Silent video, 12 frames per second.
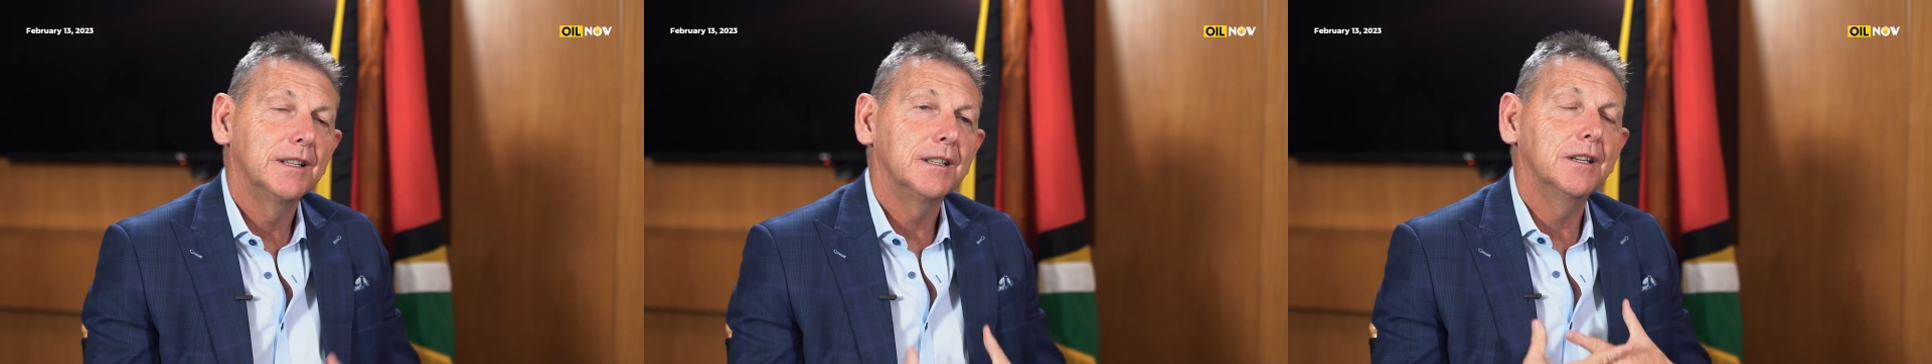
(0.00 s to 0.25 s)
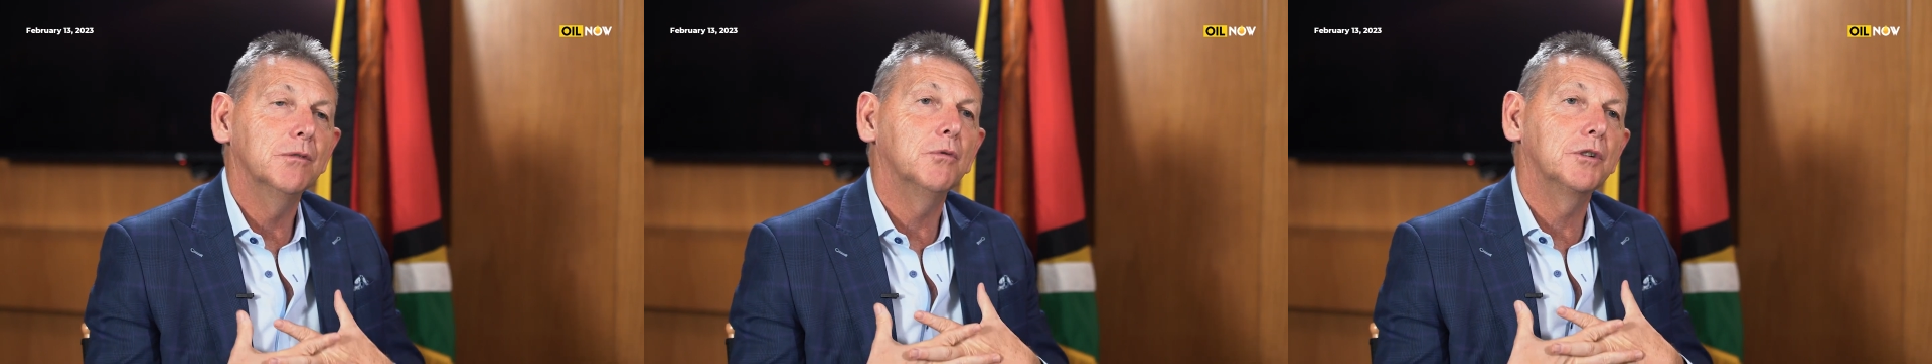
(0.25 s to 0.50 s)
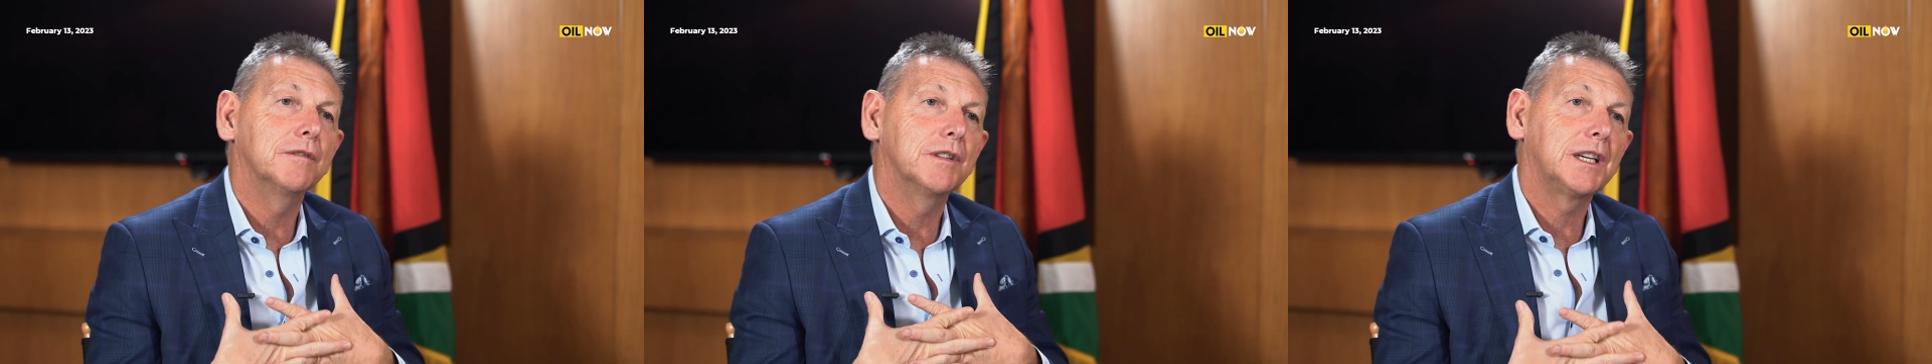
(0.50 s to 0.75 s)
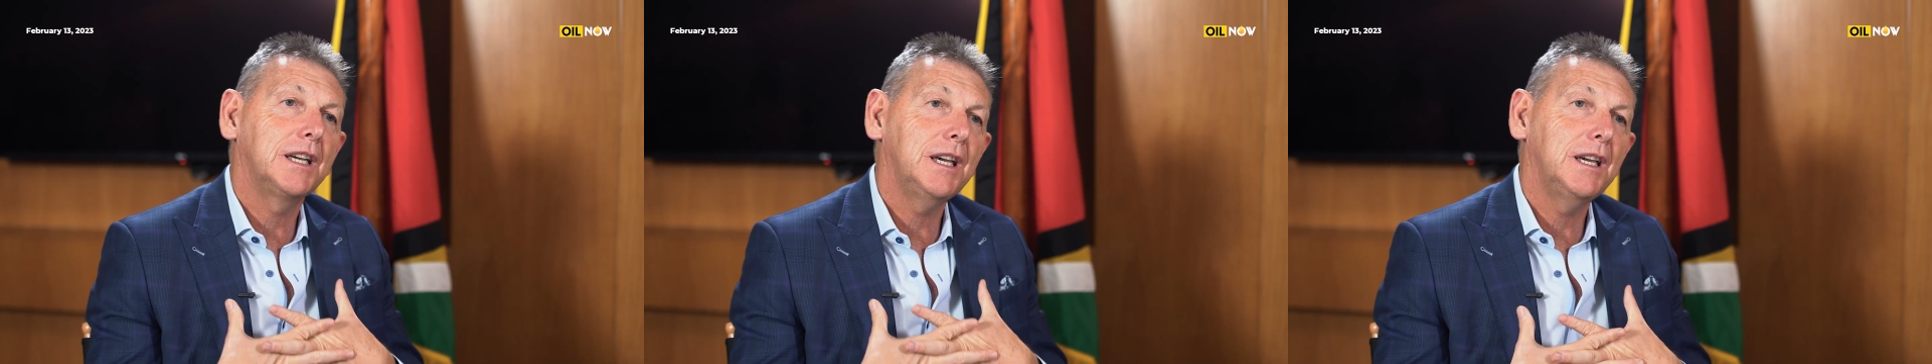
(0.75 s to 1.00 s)
you know, one of
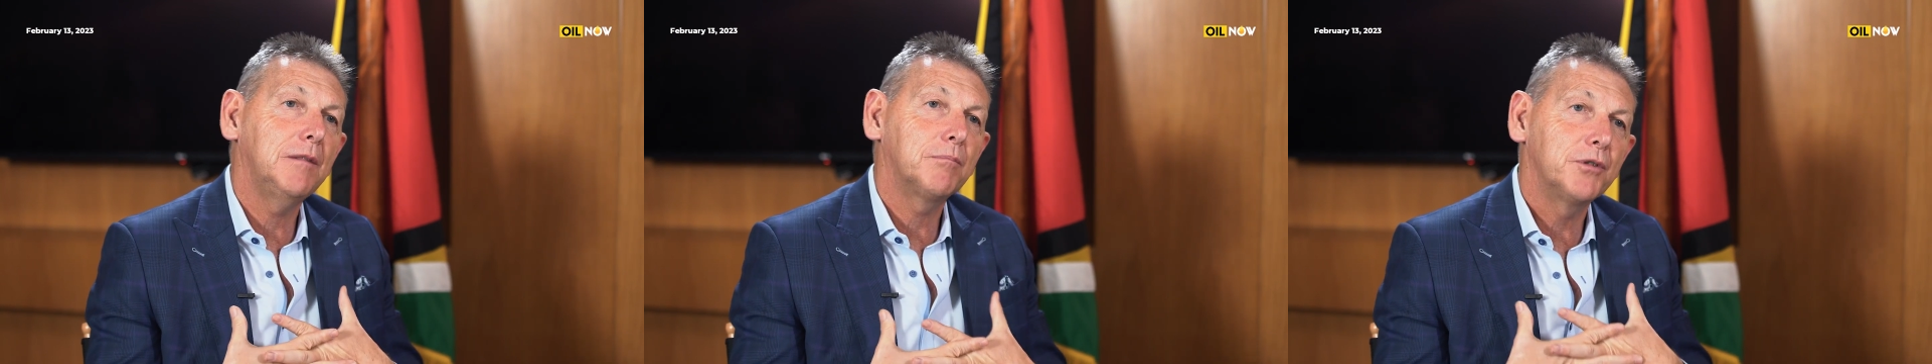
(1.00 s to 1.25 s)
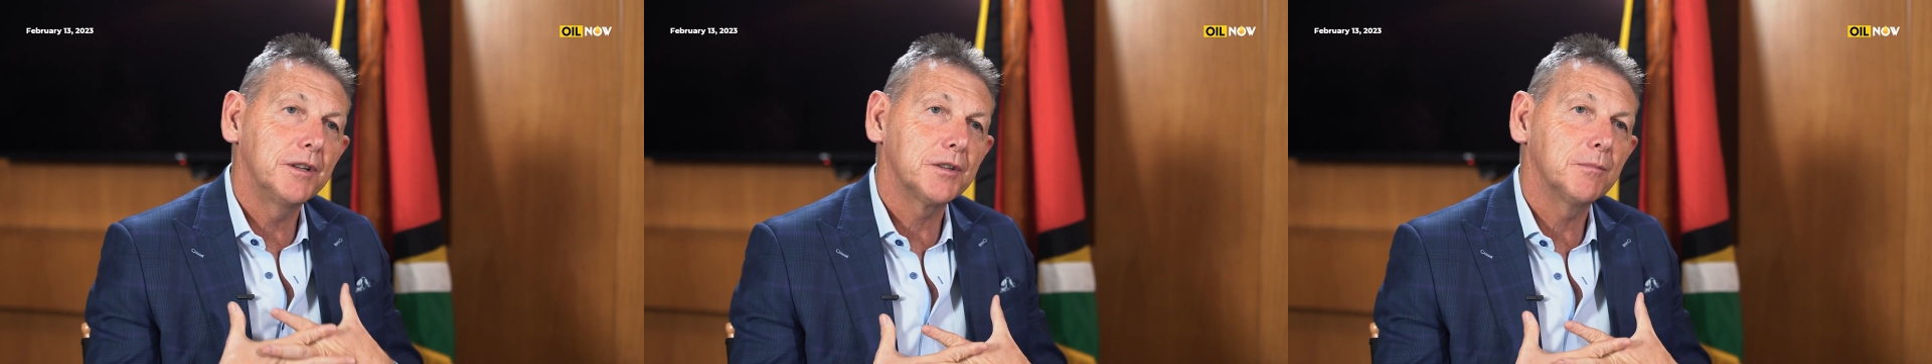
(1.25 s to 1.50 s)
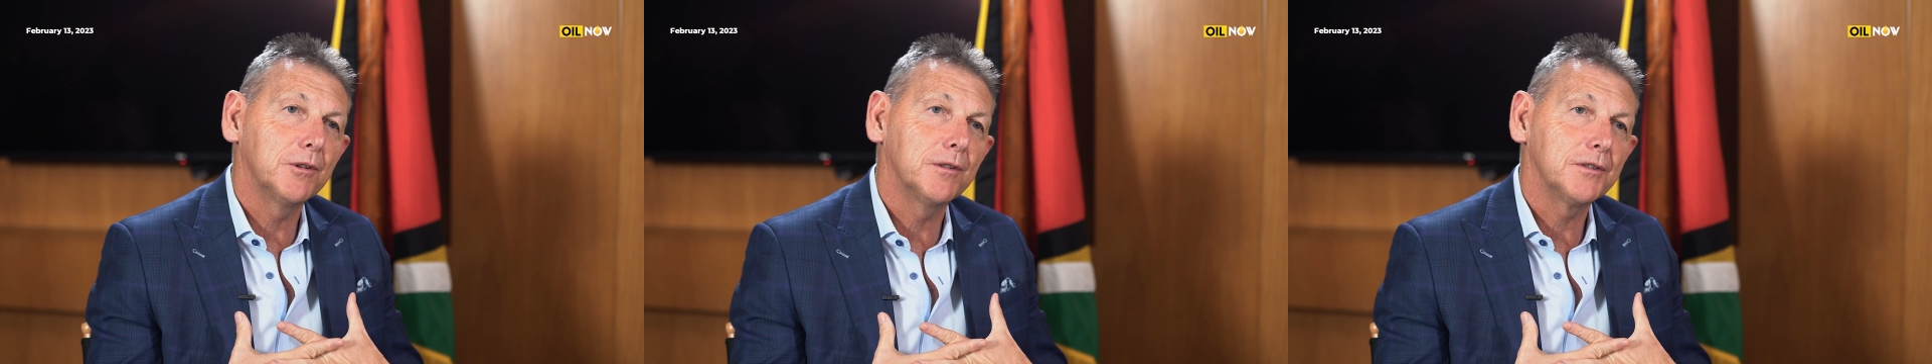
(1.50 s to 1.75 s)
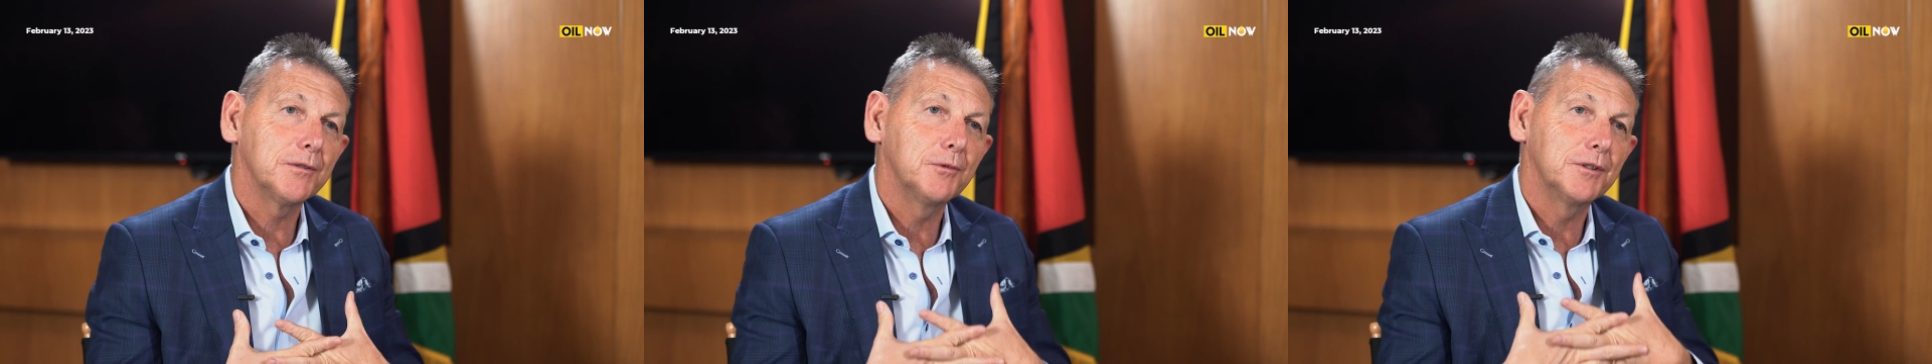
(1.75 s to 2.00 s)
the key
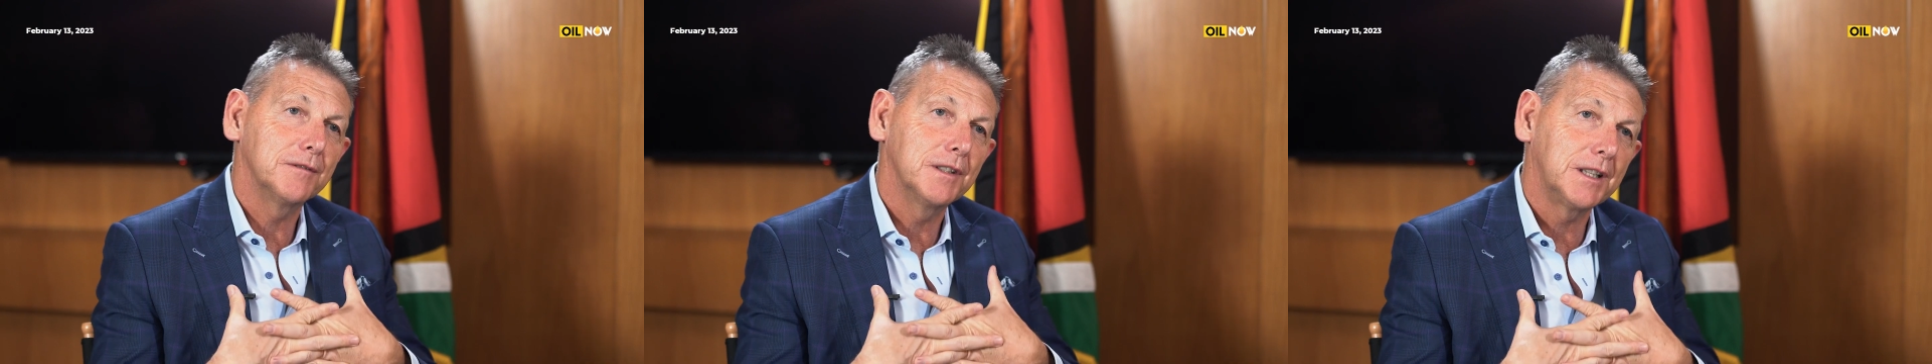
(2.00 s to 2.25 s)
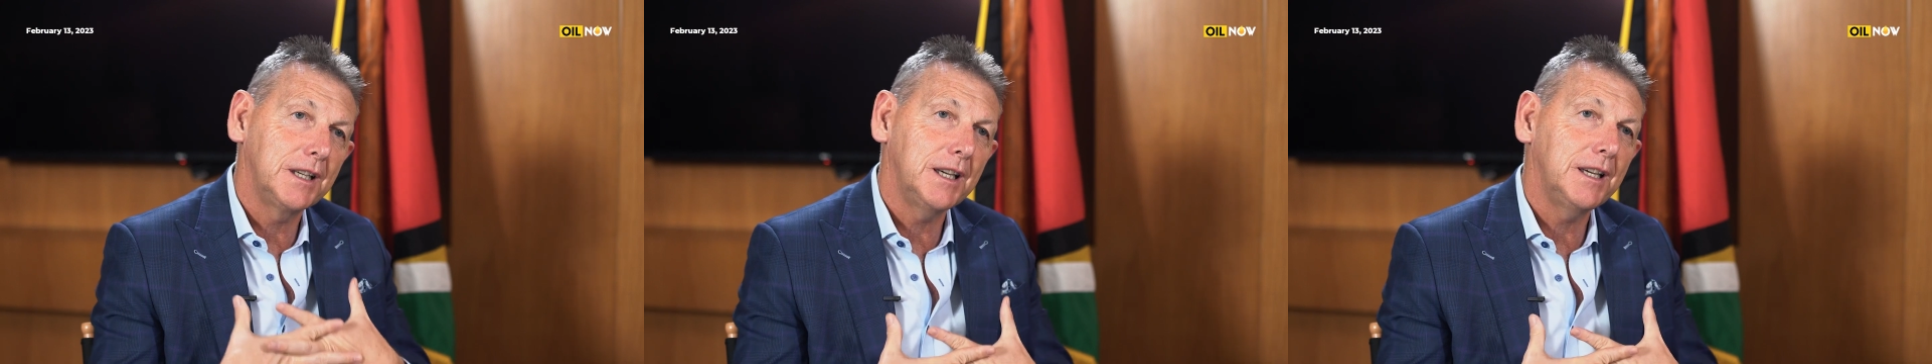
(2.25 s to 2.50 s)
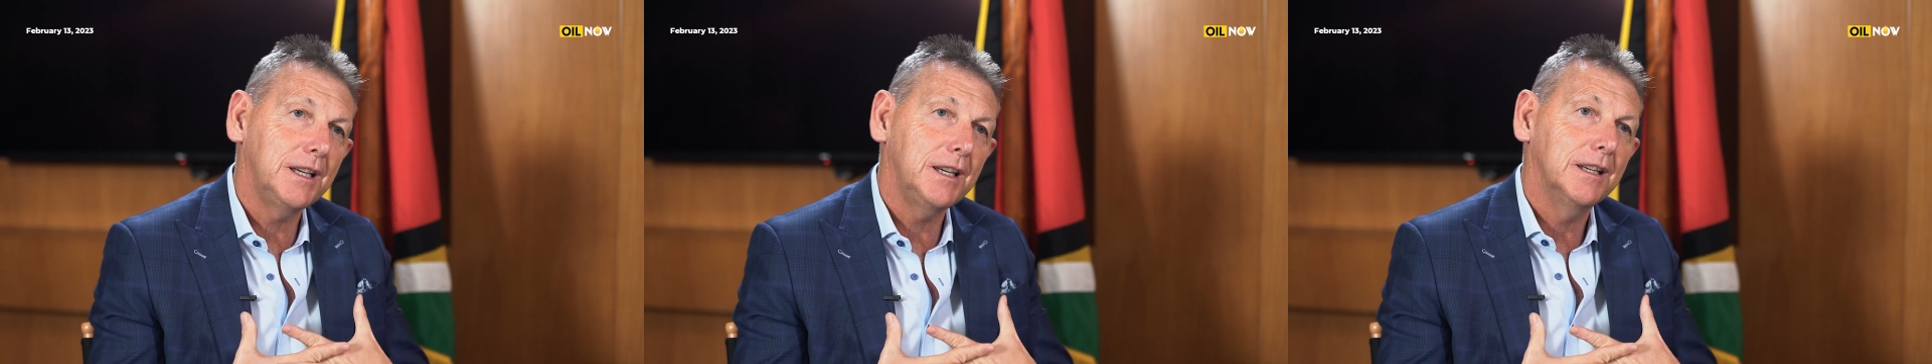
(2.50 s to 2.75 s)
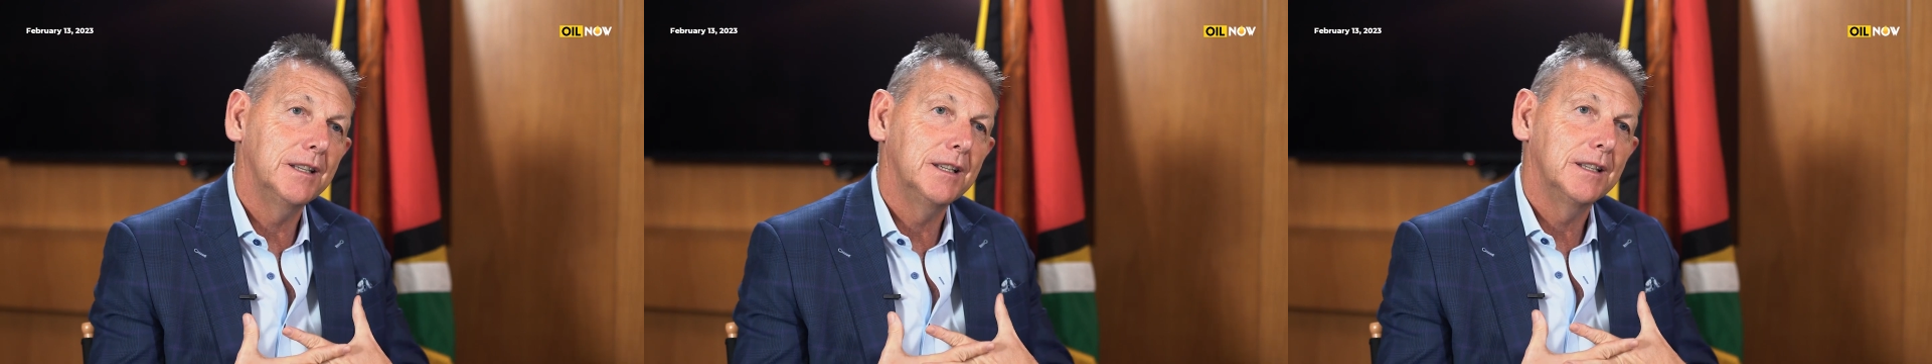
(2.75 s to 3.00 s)
principles and one of the key